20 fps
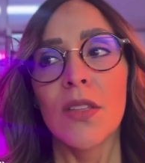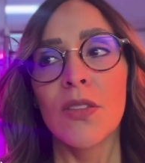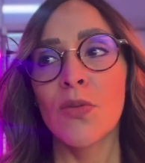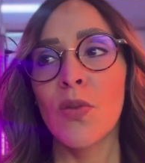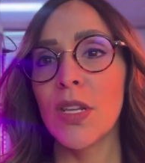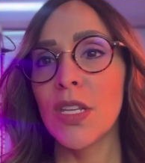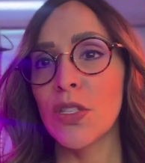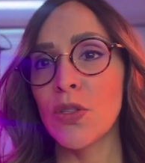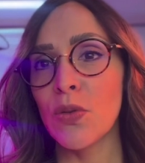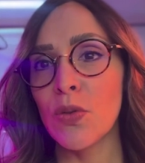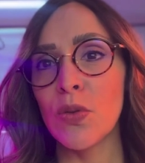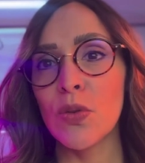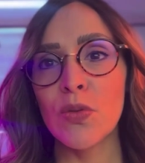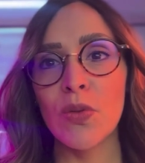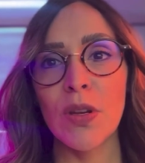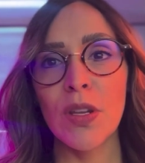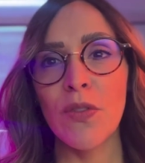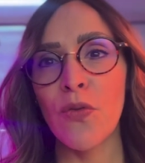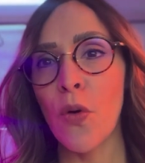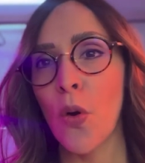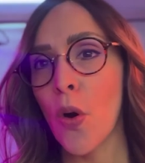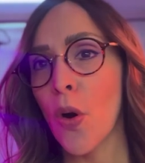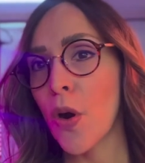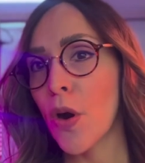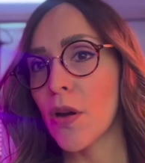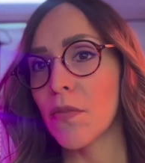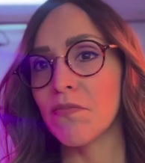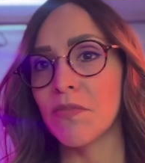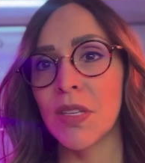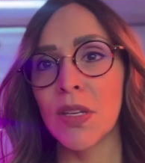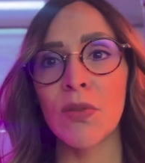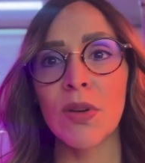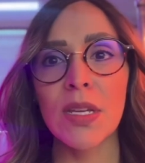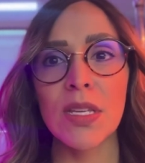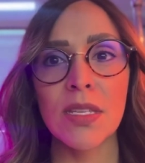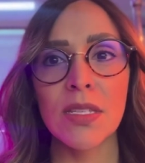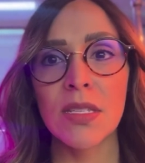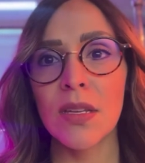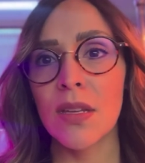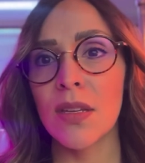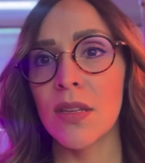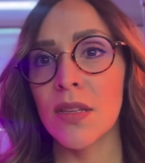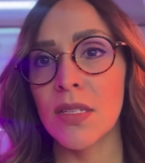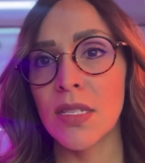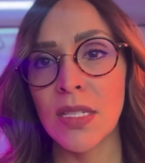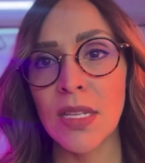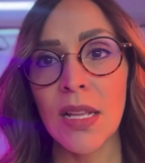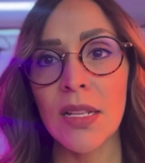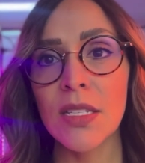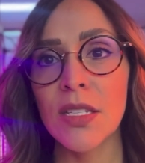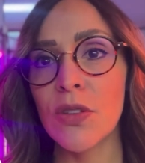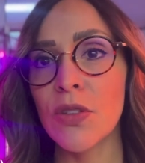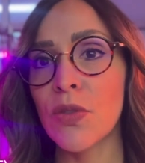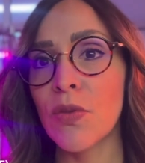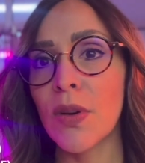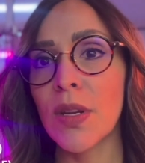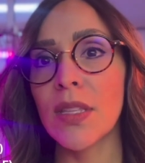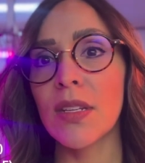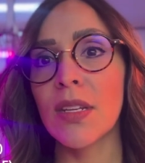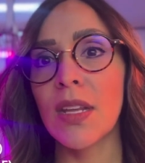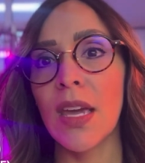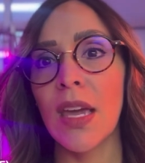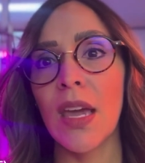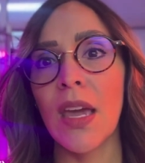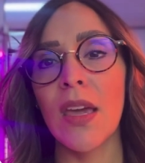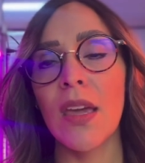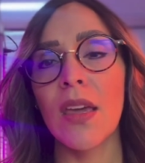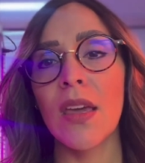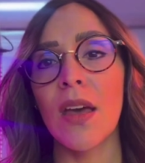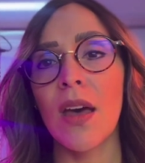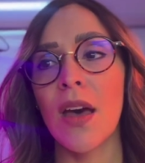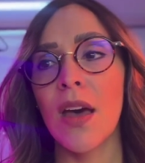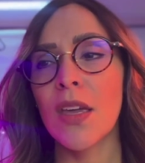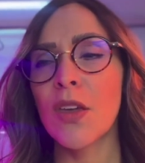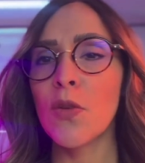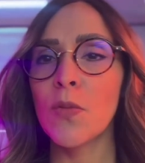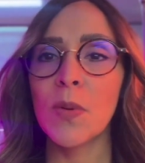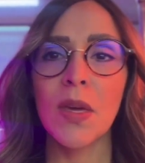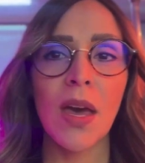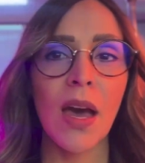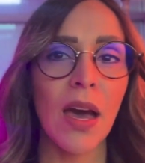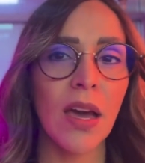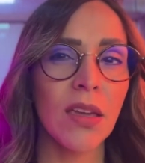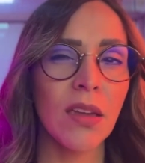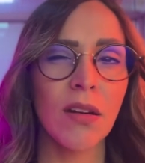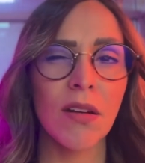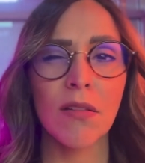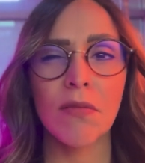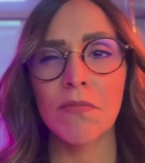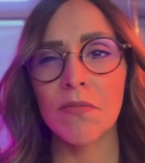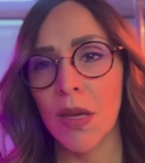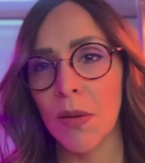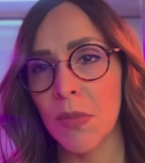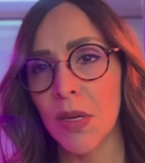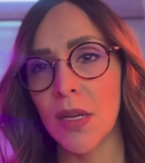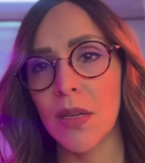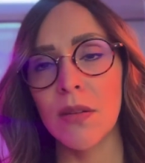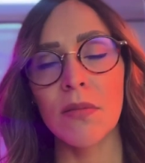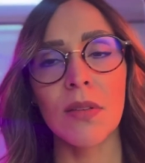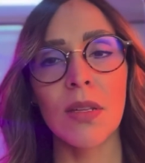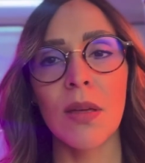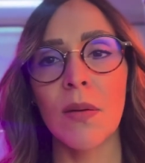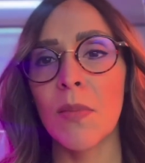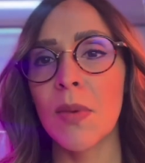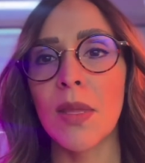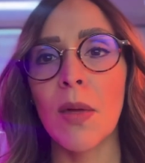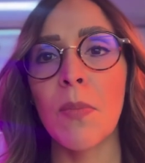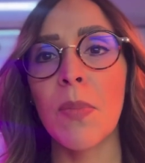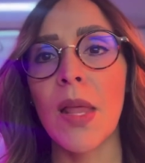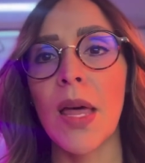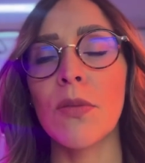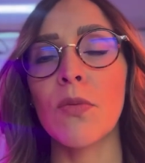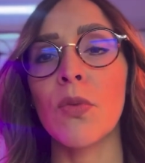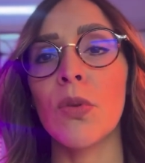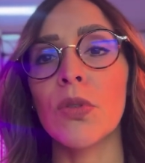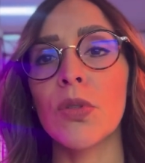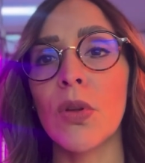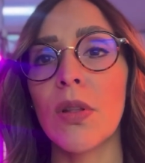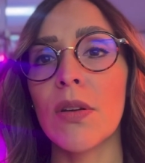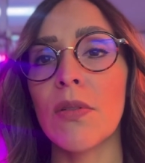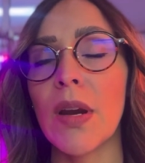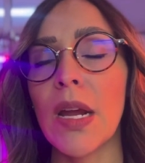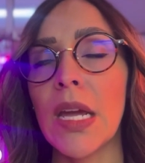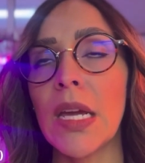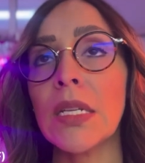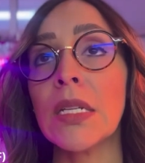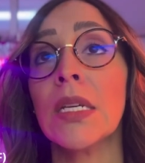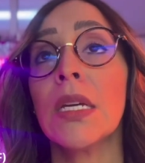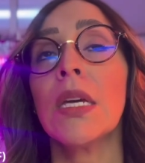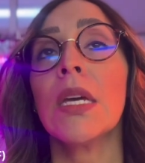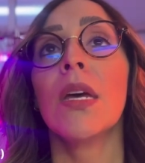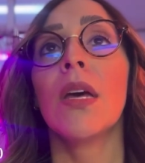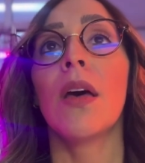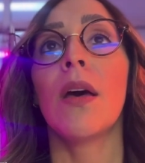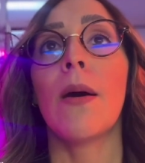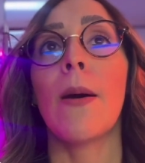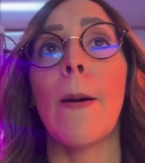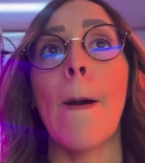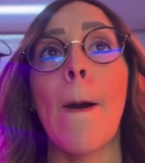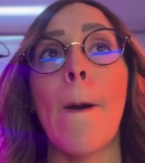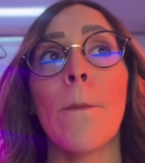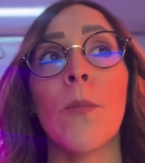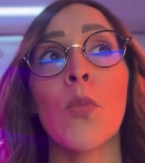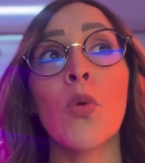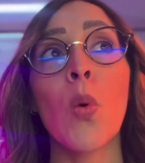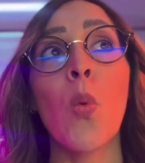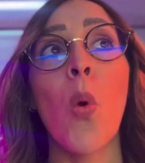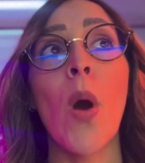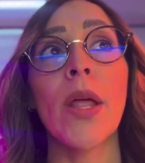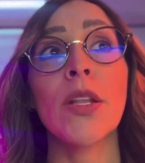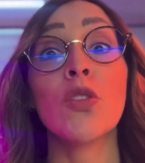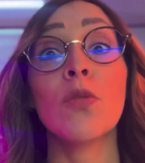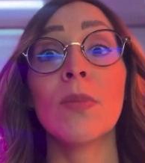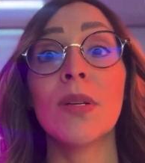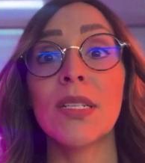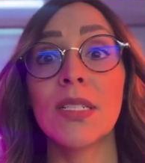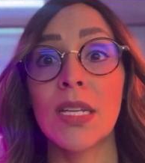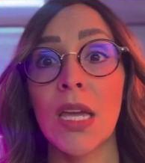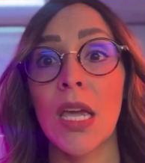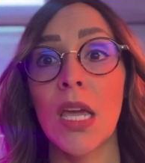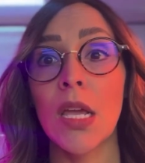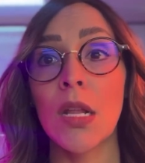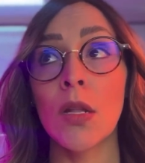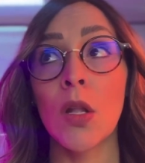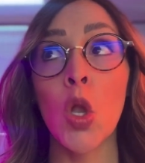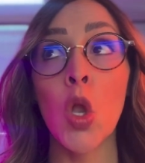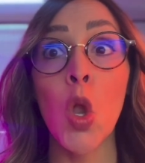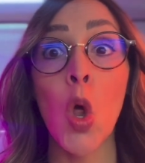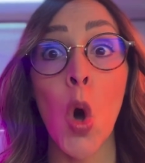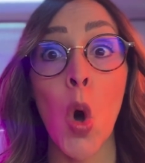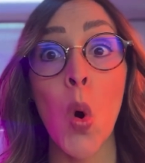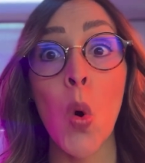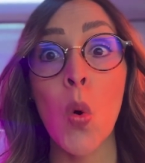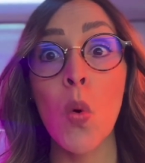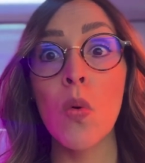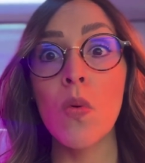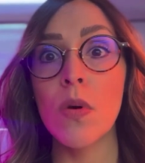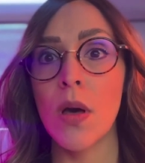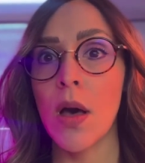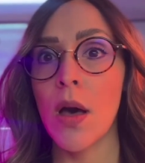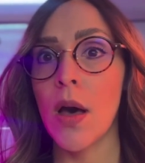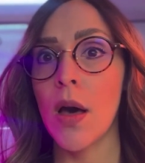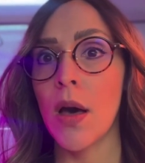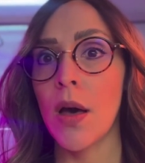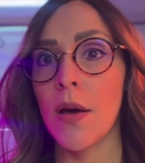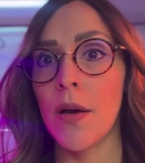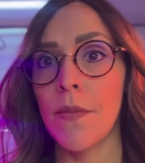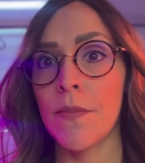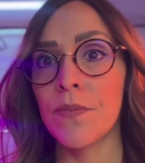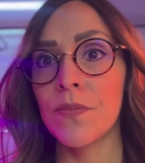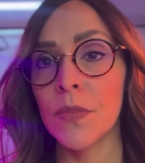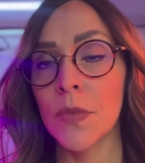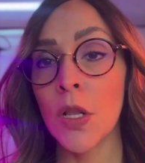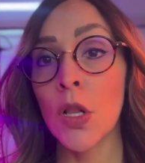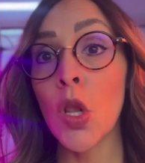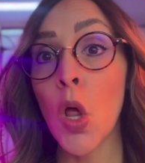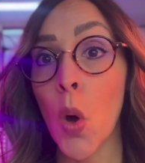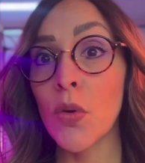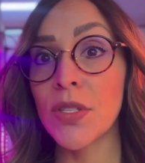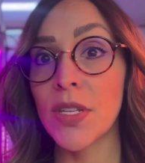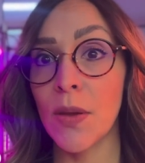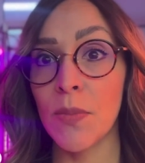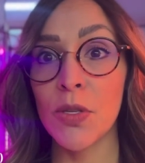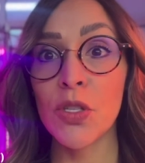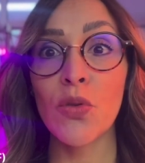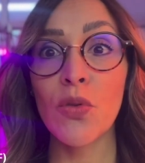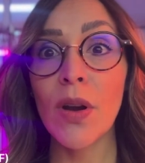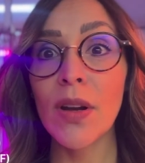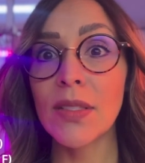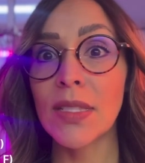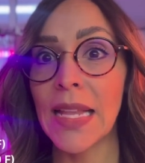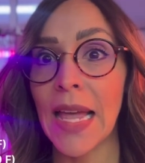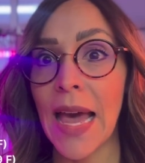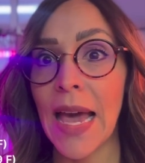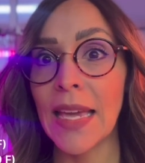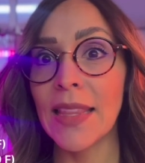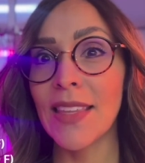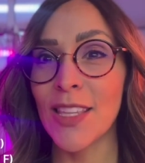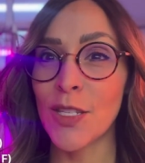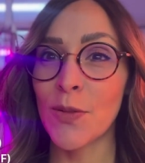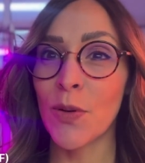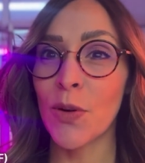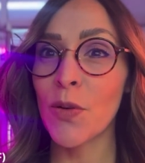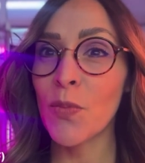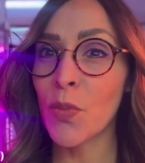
twenty-two, twenty-four degrees uh, Celsius during the day. Uh, it could be higher. I mean, I mean the plant will tolerate. Uh, we want to maintain low, uh, low temperature at night. That's very